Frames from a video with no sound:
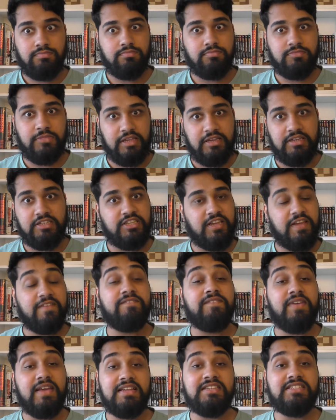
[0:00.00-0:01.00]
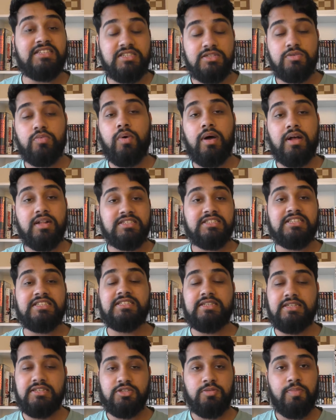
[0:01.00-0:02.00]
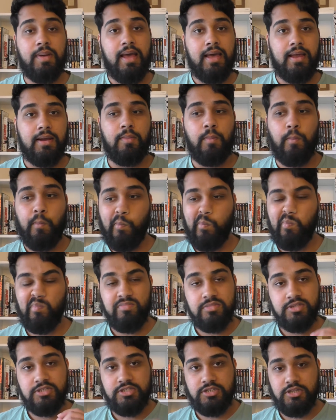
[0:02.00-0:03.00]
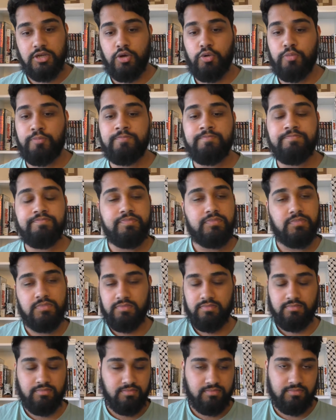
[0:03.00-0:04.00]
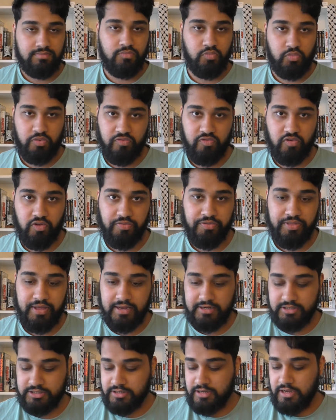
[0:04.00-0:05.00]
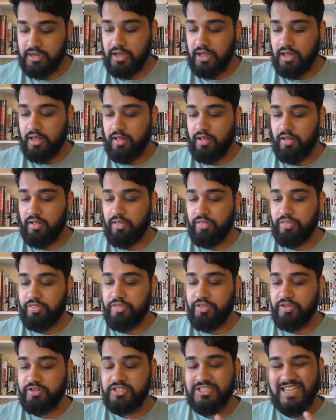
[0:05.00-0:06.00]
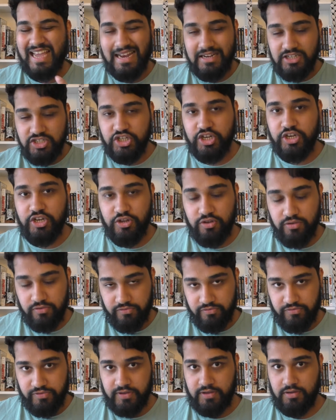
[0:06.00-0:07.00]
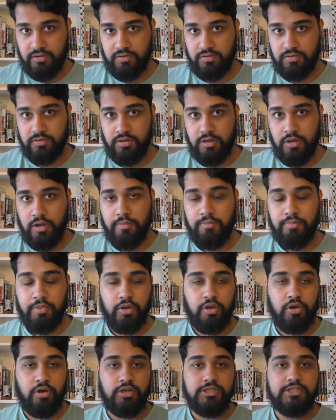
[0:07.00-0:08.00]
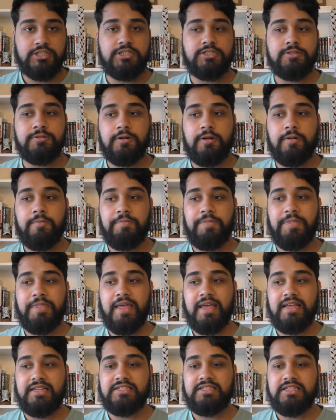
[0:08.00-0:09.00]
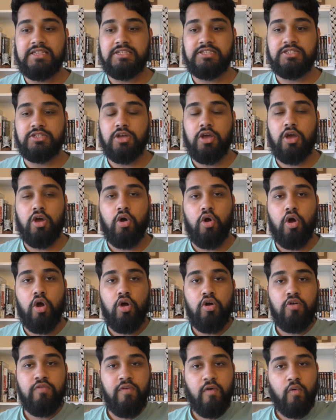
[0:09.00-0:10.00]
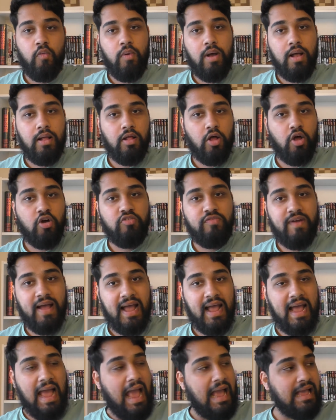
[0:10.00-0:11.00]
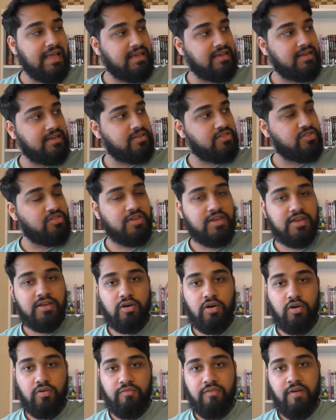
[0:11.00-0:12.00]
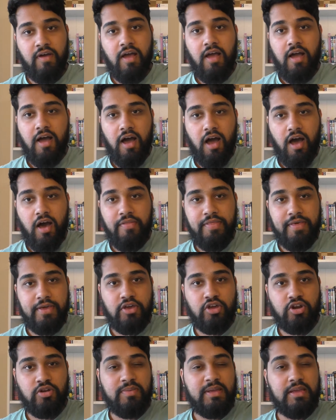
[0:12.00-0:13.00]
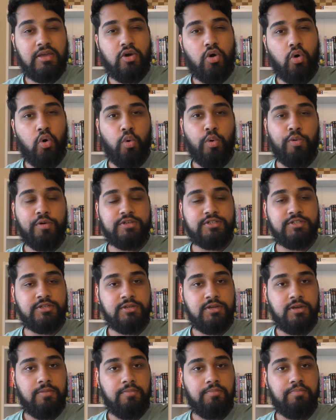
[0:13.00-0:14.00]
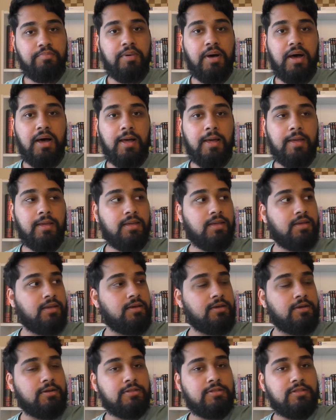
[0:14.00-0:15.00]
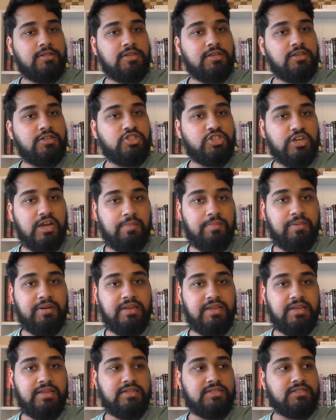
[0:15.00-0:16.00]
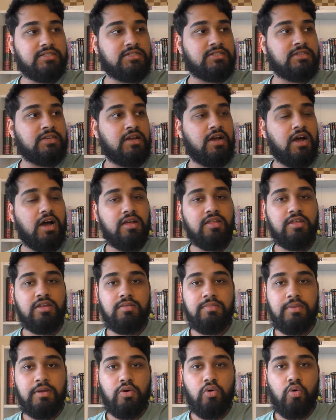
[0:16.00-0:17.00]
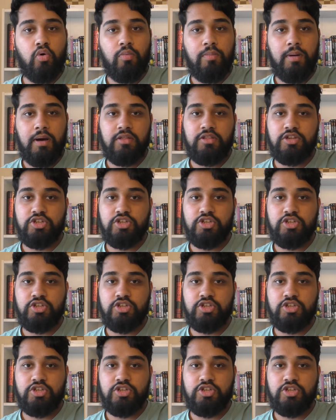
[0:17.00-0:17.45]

things he faces whilst he's in Japan. So, we've got that. The tension you feel, because there's this overhanging thing of, are they going to be caught by the Japanese? Are they going to be caught by the